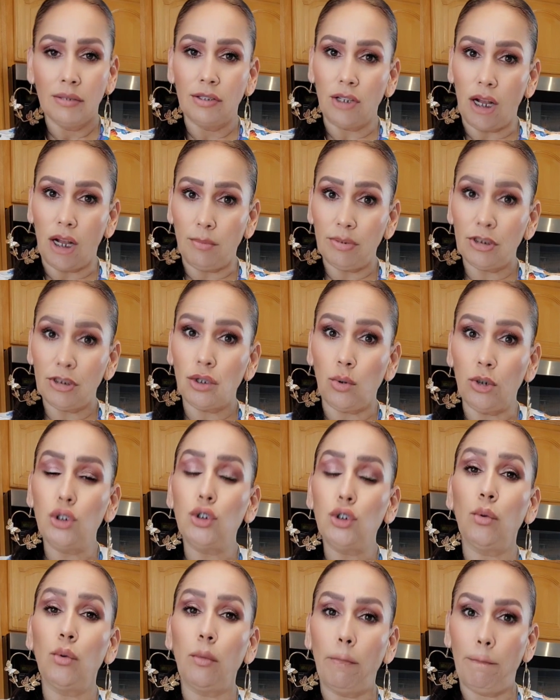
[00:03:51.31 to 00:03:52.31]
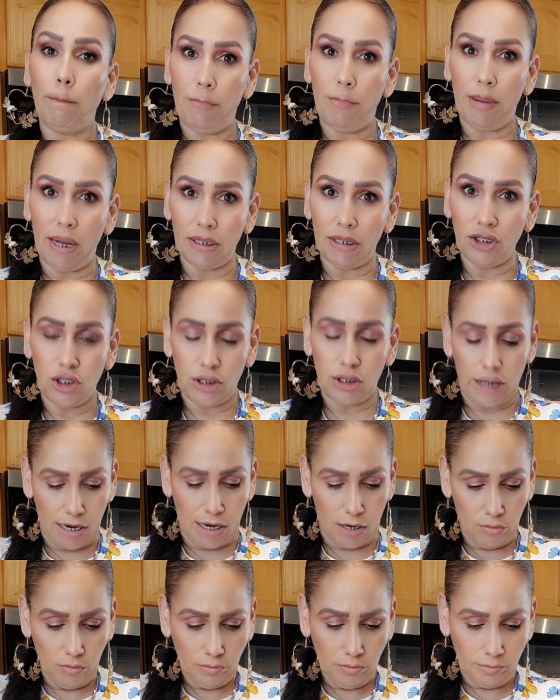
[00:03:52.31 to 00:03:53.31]
Now I'm just going to punch
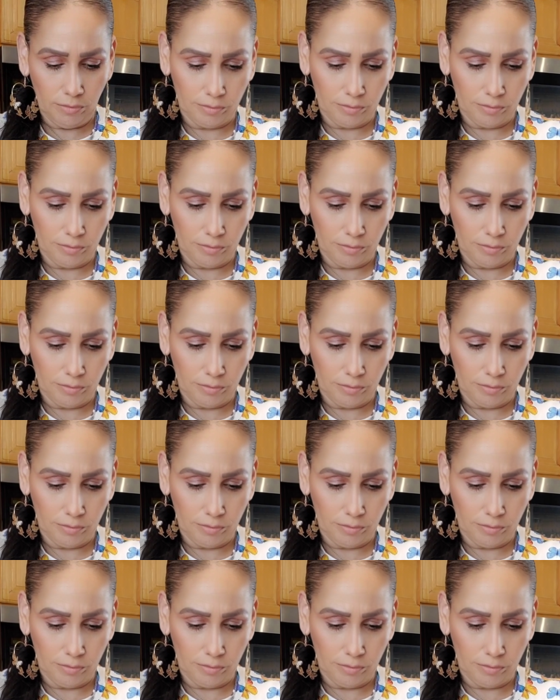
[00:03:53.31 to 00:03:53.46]
down.